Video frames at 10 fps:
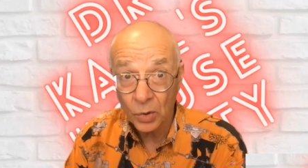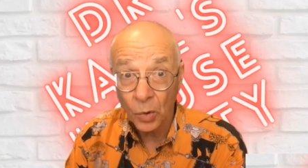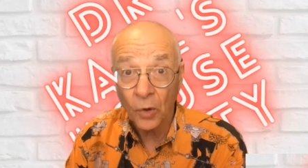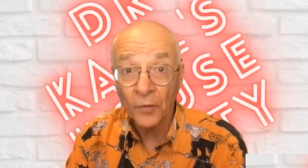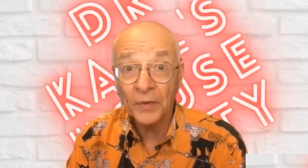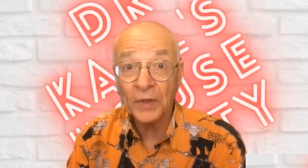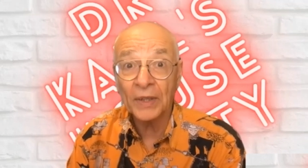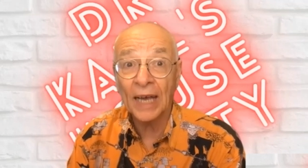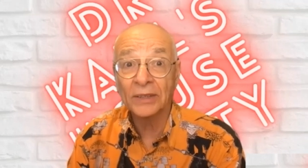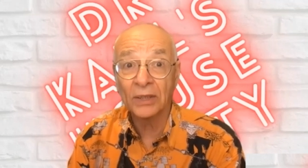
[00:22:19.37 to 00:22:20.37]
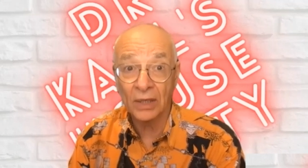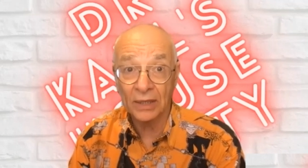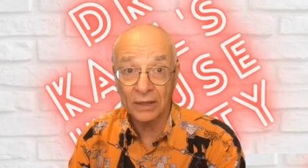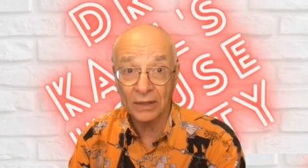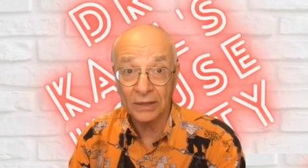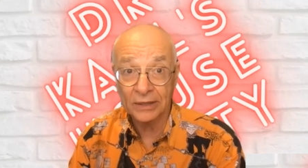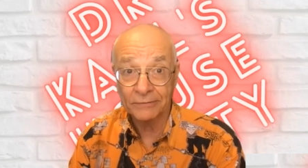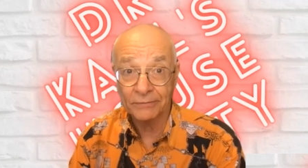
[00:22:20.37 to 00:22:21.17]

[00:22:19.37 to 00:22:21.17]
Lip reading: or 50,000 litres.